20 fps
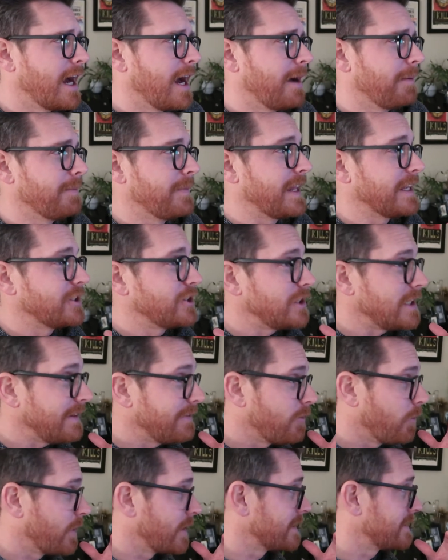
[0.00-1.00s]
Then she
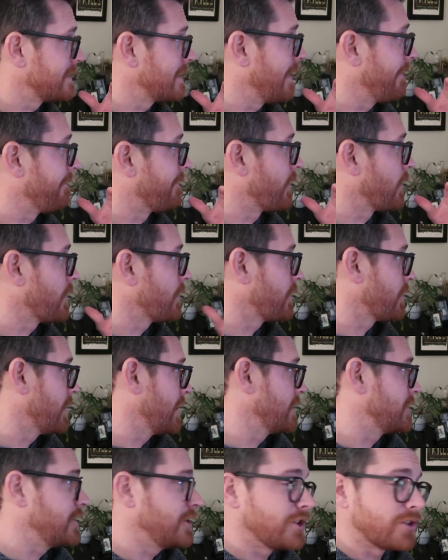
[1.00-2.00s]
even went a step further
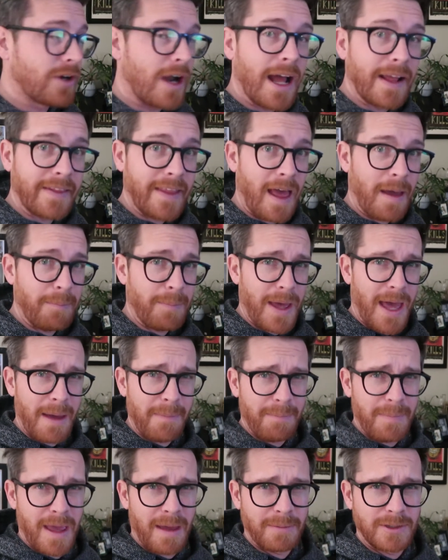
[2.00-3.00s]
and she dragged that
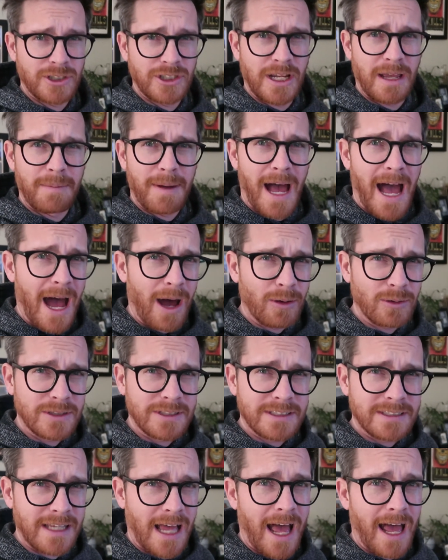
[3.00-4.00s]
bad mamma jamma
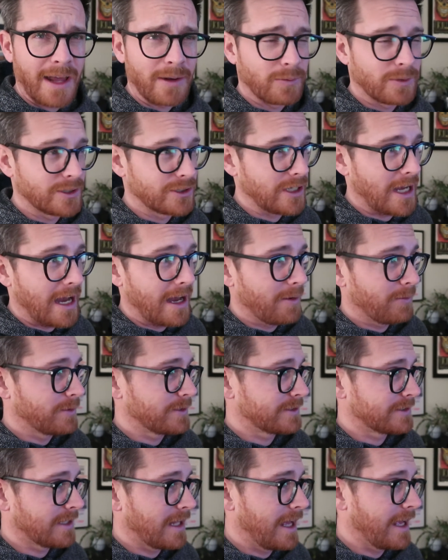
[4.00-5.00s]
outside, which I
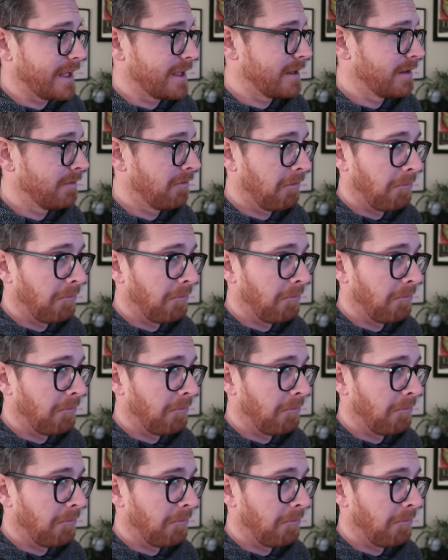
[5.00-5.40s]
was like,